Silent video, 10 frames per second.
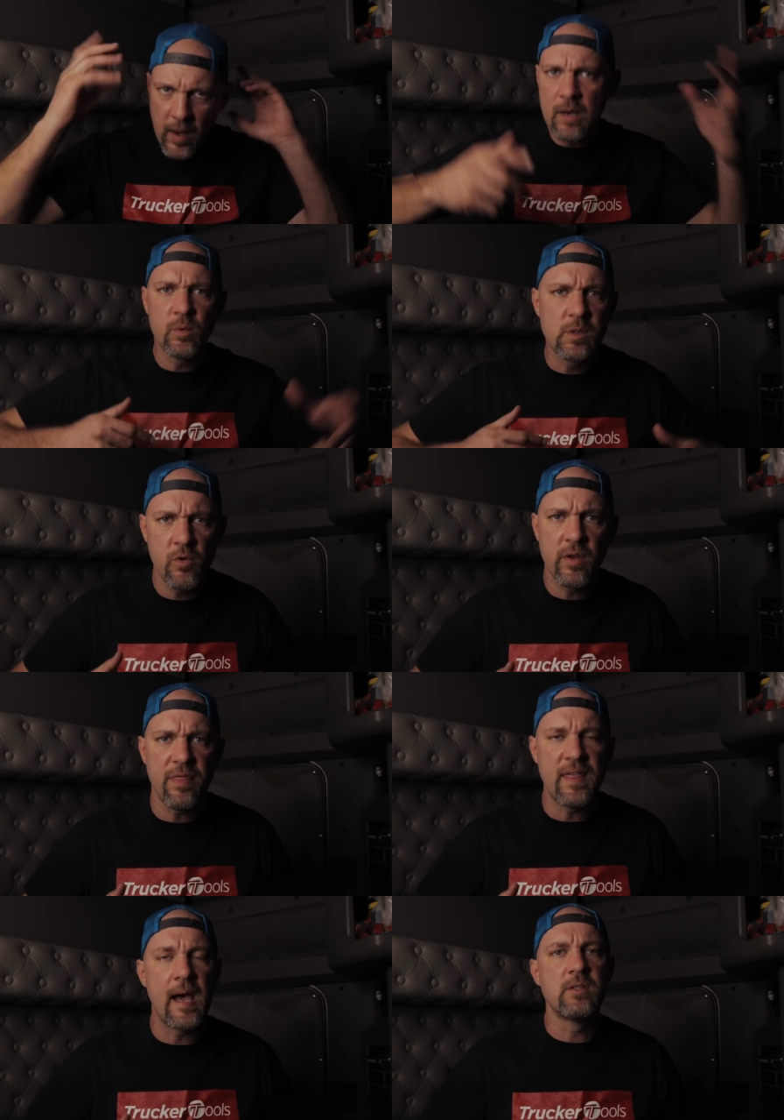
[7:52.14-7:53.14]
brain was
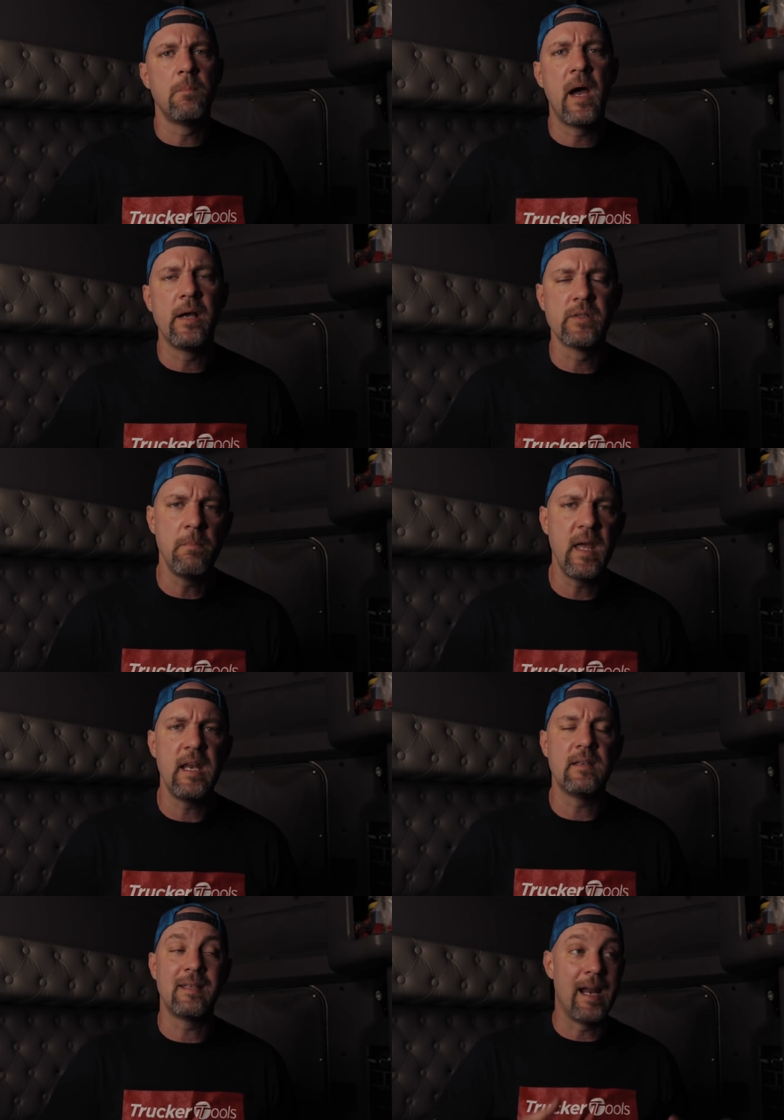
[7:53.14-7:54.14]
moving a thousand miles a
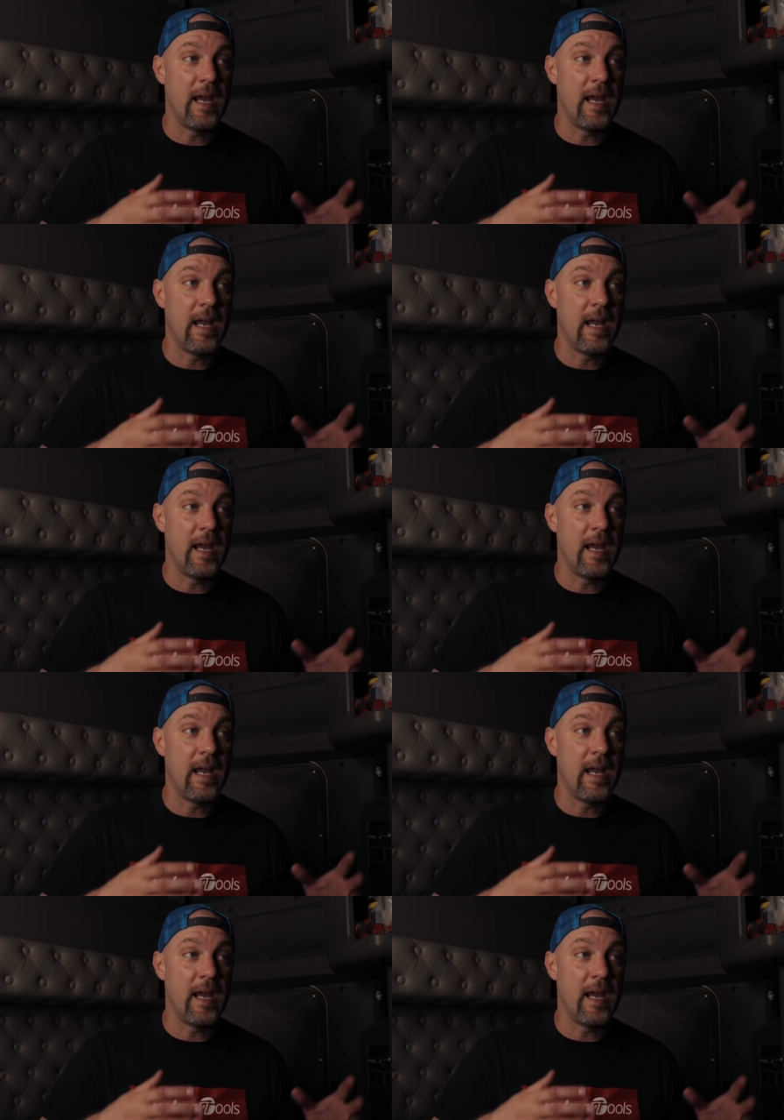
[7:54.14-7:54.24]
minute.